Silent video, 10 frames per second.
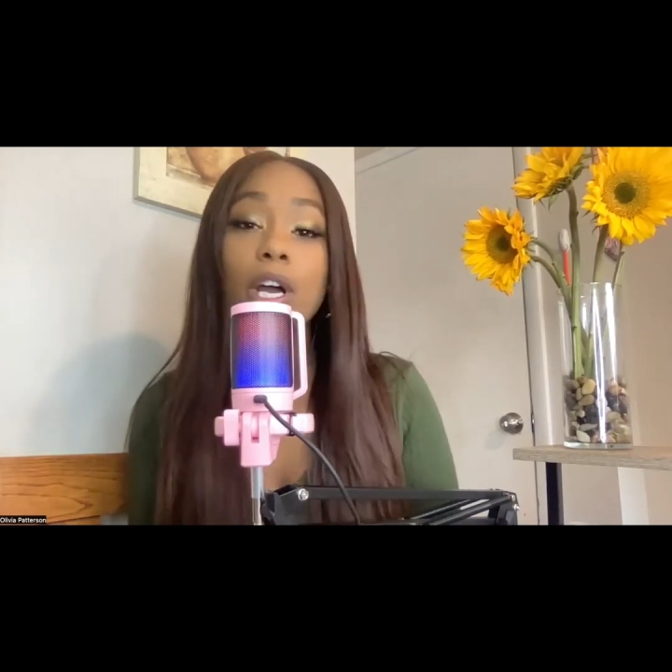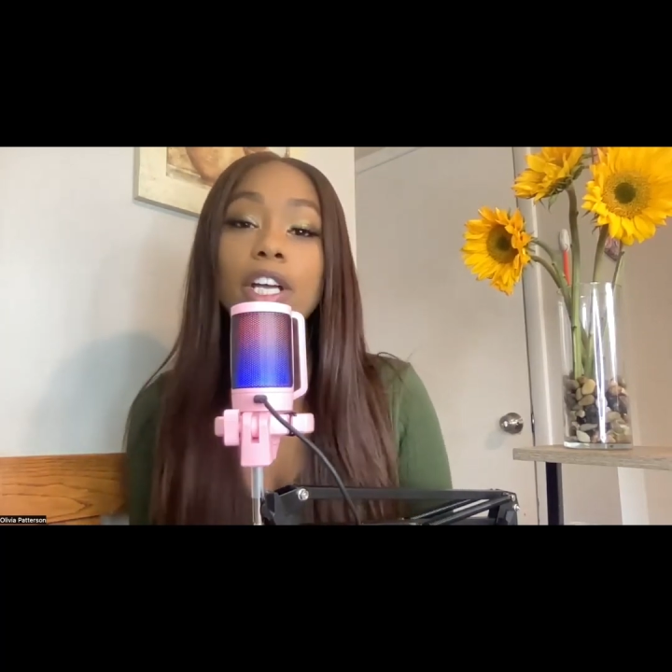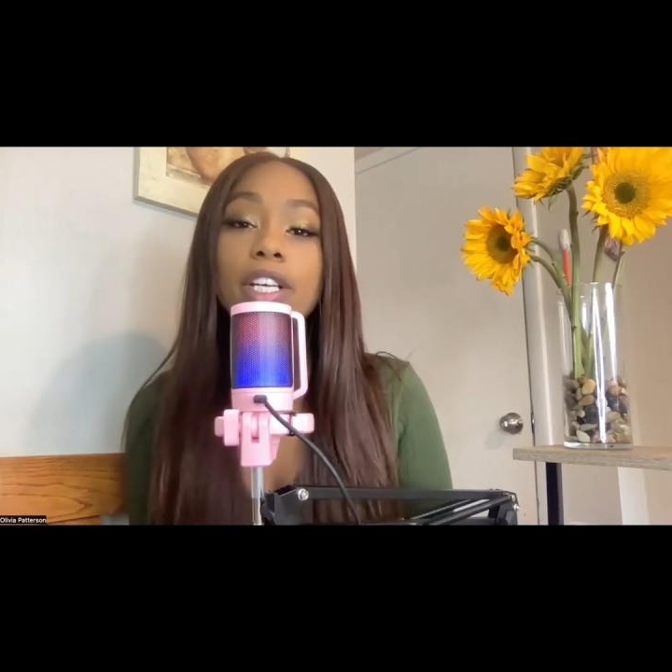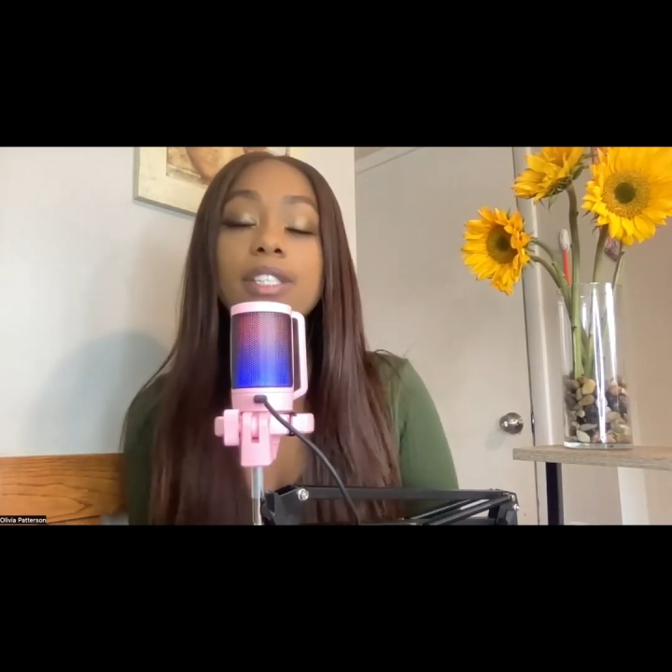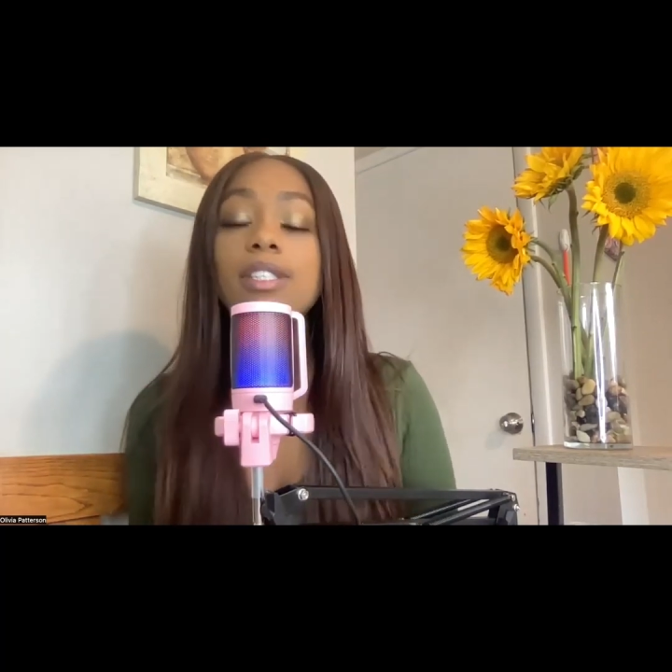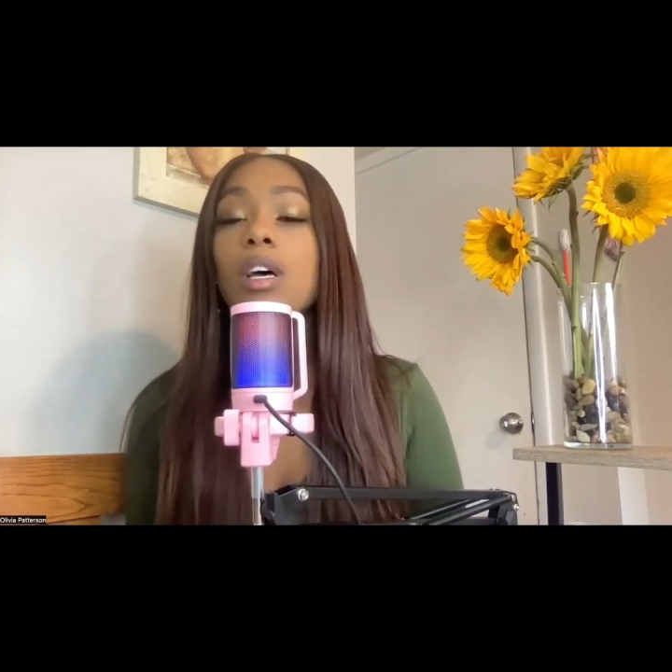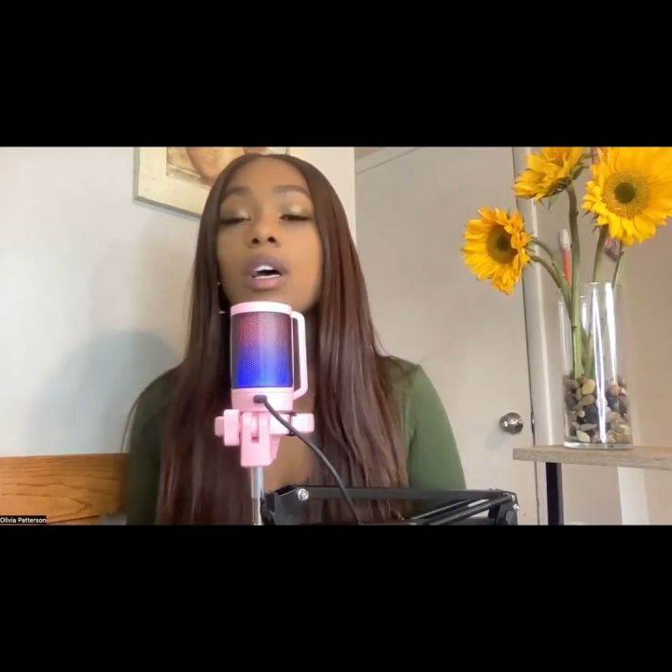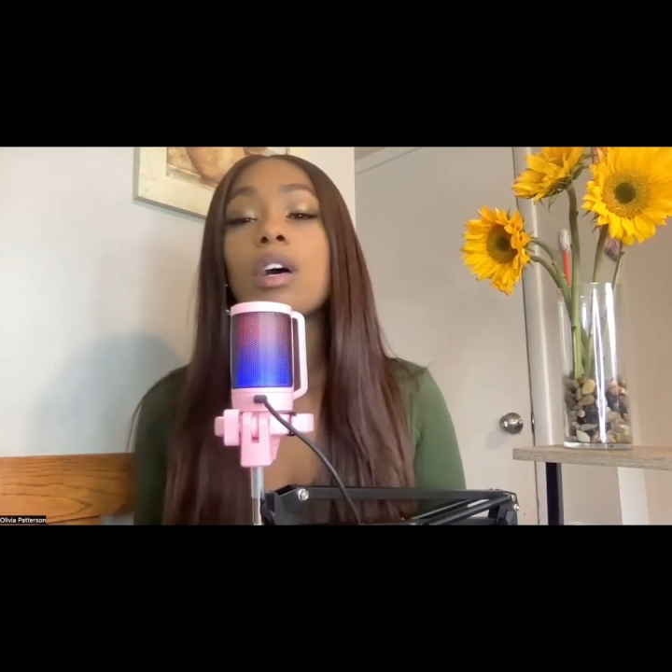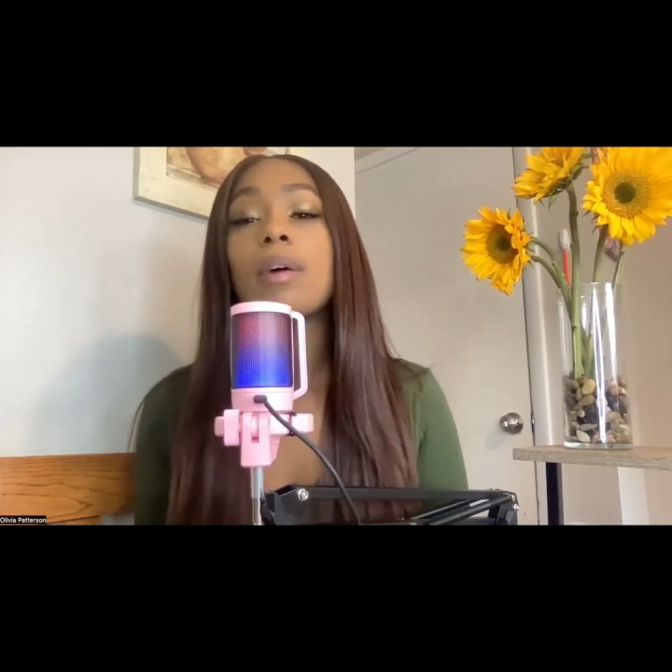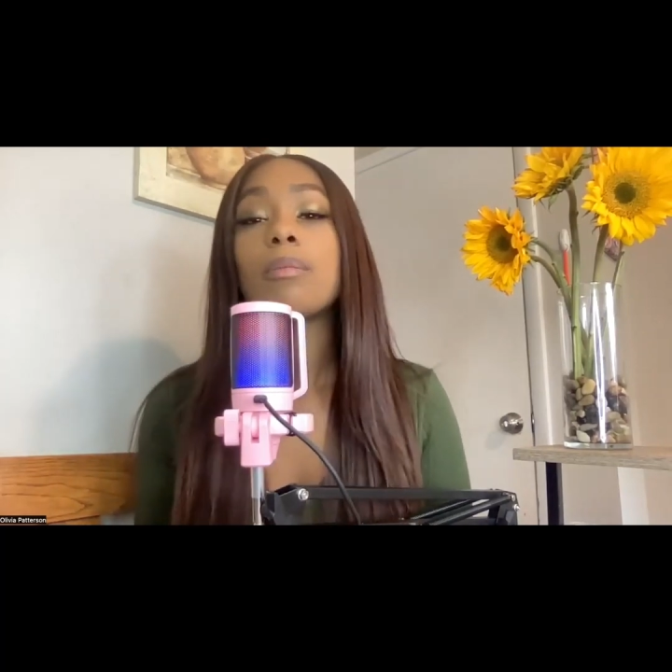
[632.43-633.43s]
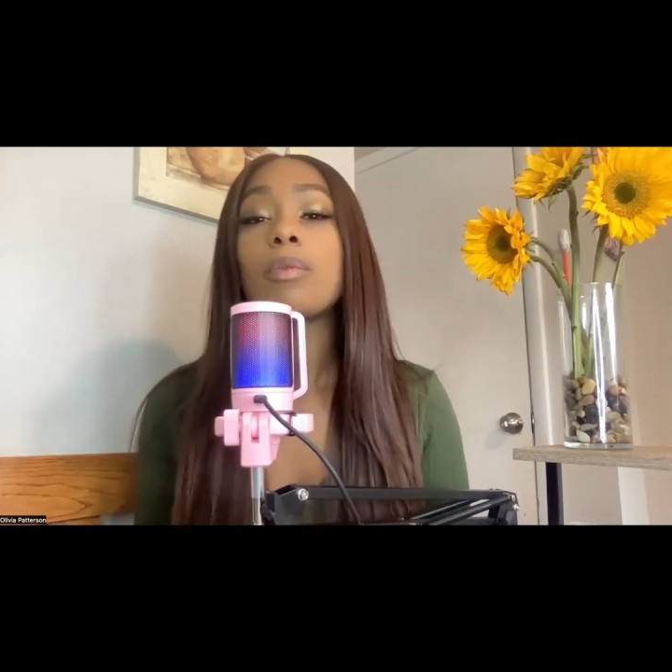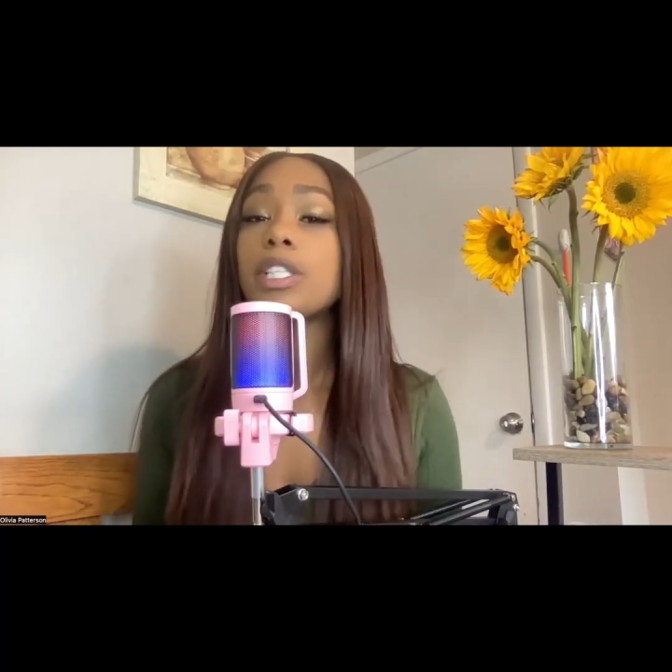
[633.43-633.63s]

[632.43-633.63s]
marks, um,